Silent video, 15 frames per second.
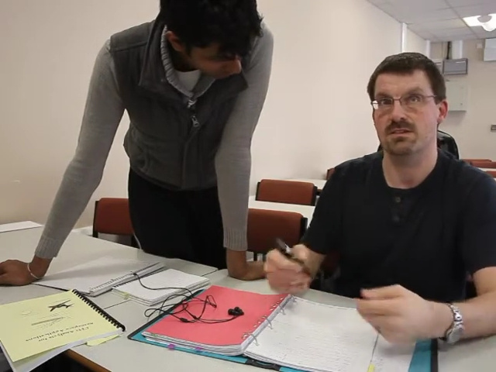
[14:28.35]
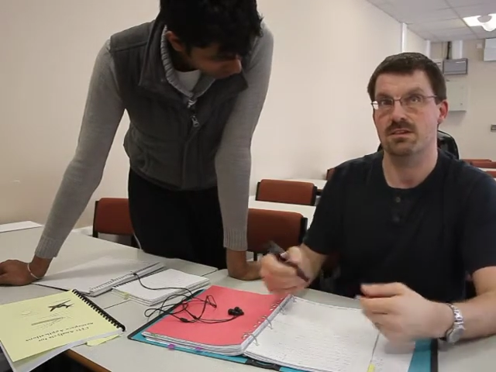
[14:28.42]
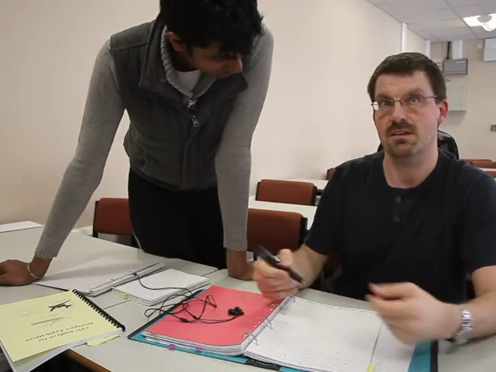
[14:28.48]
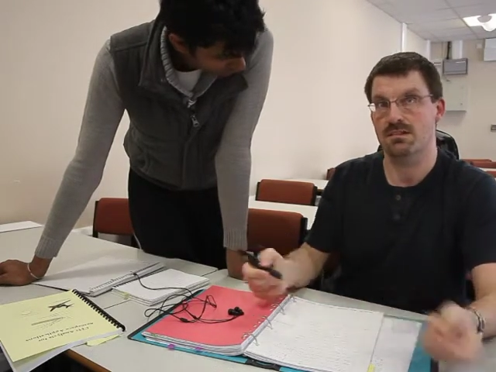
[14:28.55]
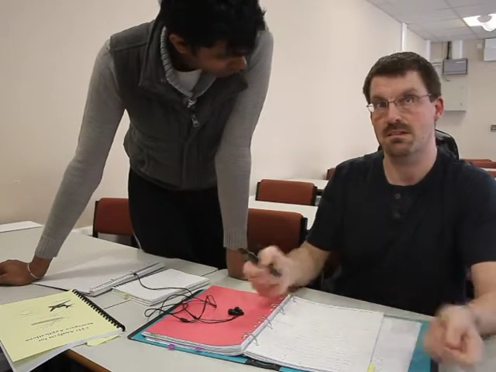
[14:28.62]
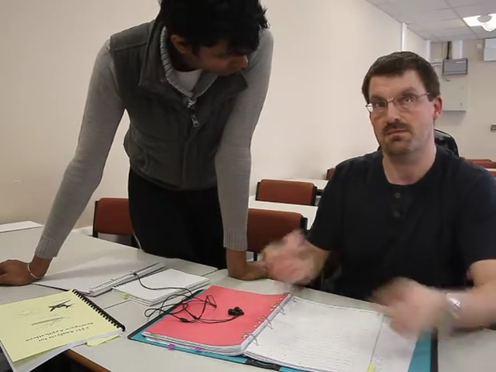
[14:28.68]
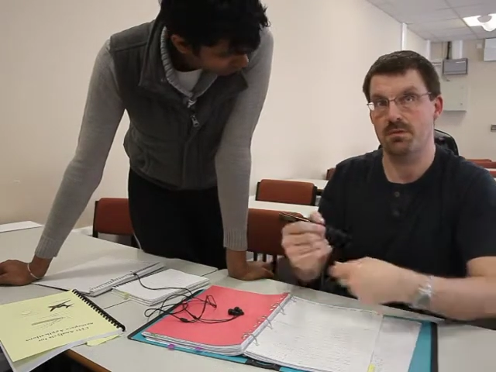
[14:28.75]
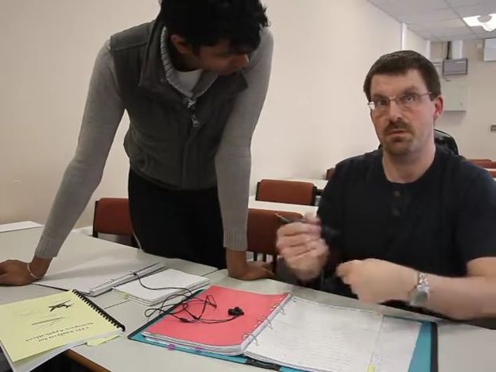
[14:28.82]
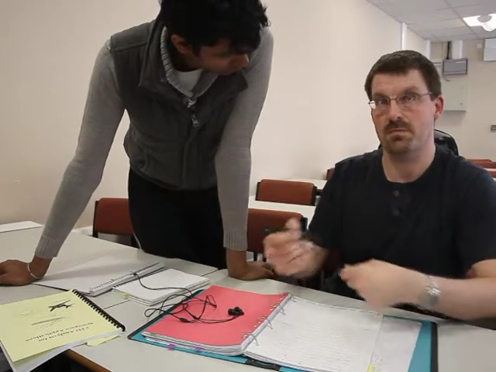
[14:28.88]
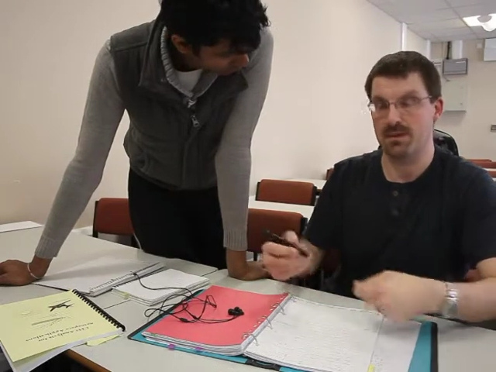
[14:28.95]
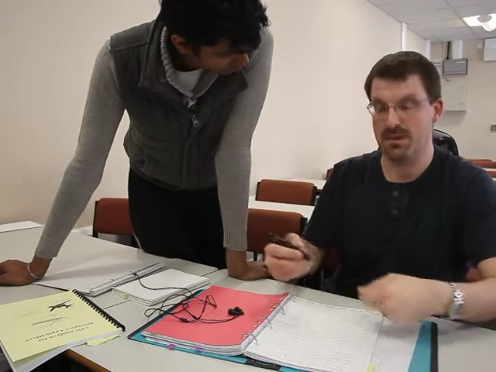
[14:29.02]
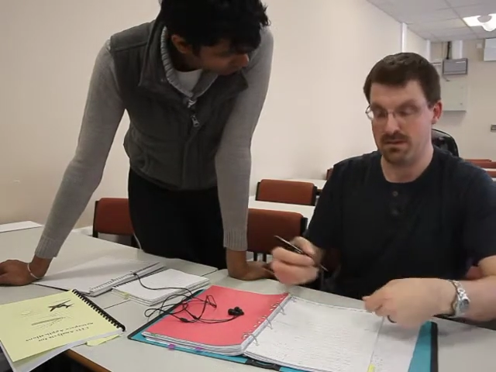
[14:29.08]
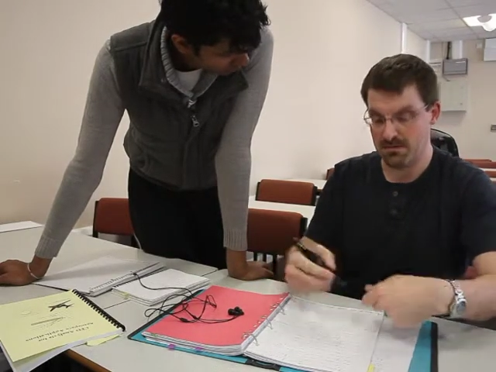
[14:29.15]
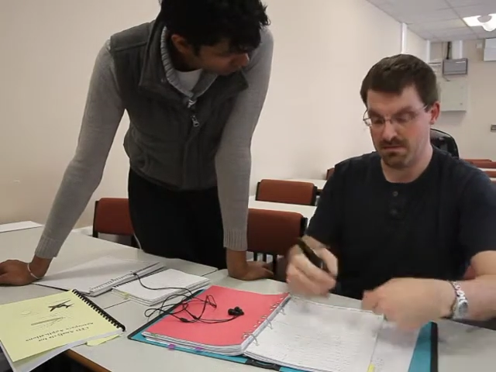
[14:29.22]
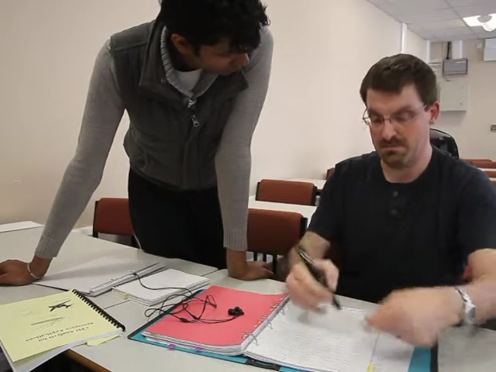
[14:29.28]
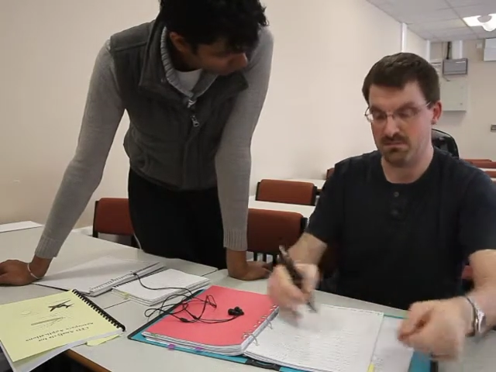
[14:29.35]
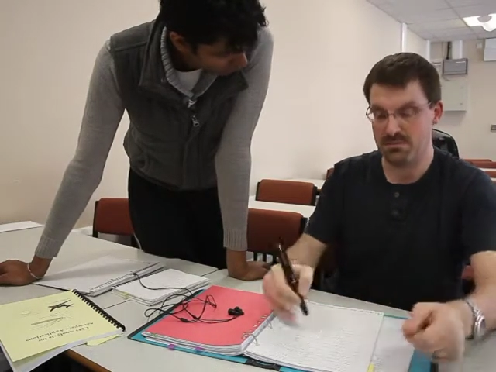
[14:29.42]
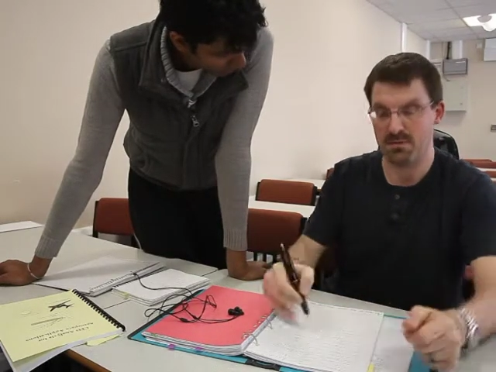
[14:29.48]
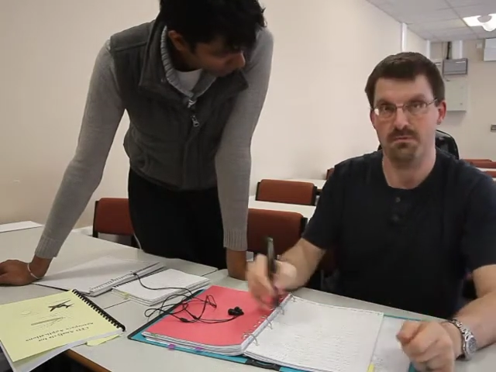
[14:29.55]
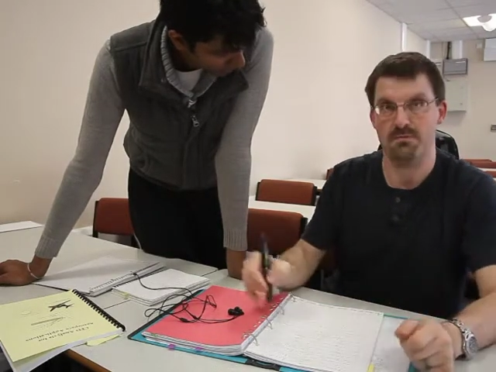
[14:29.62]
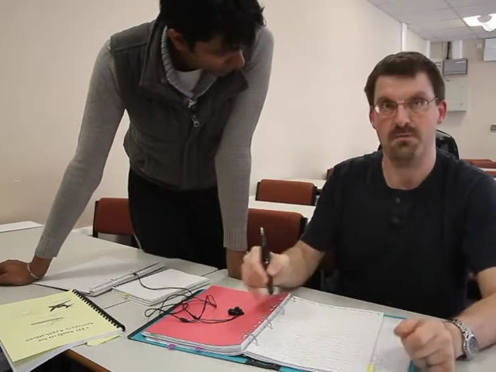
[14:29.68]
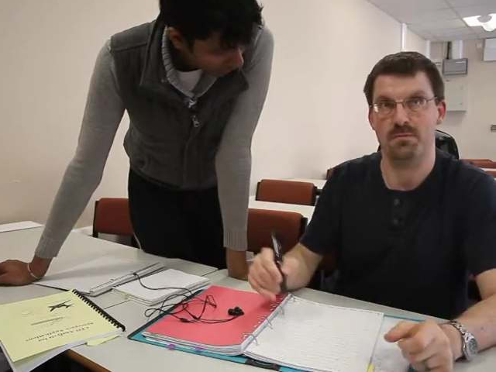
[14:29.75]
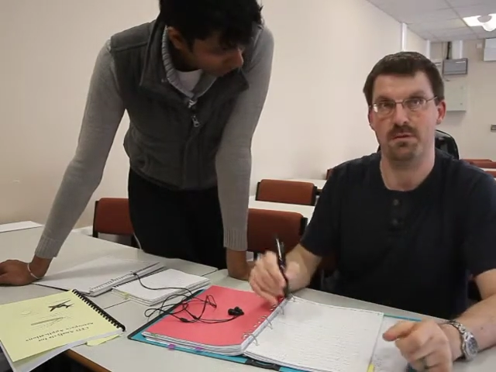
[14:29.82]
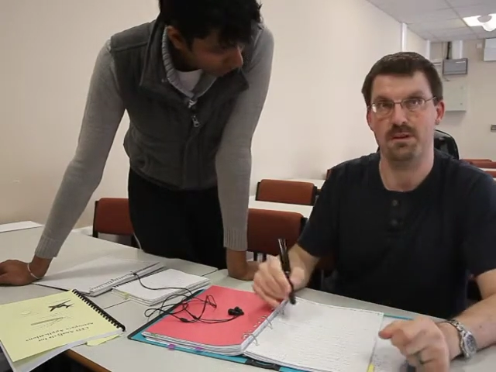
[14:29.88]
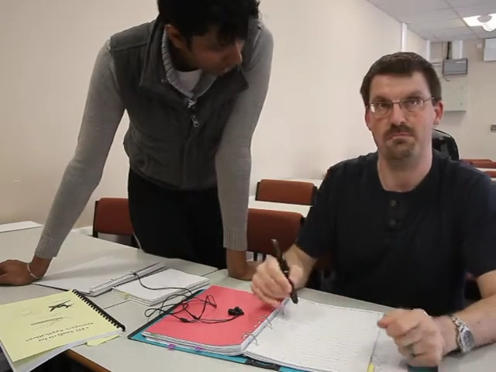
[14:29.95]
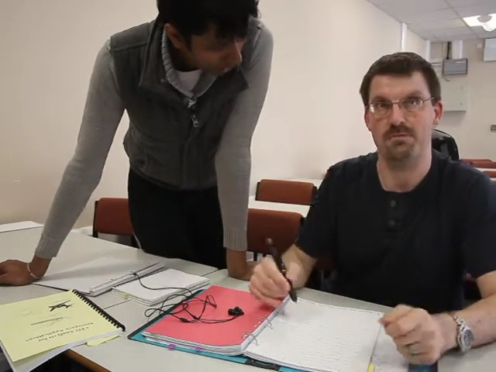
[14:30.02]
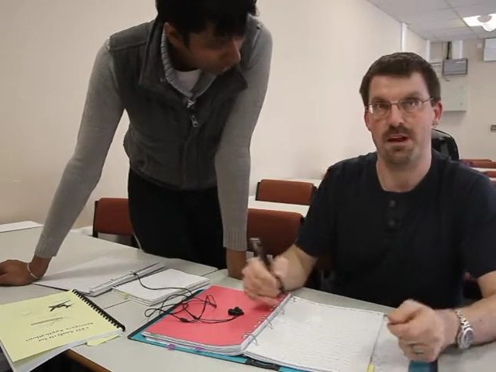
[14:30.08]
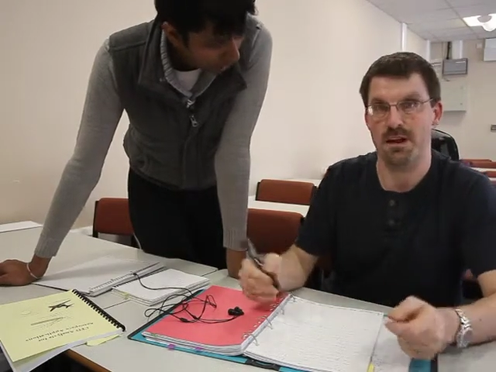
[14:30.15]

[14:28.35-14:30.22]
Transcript: You can just pop it in, do something in red.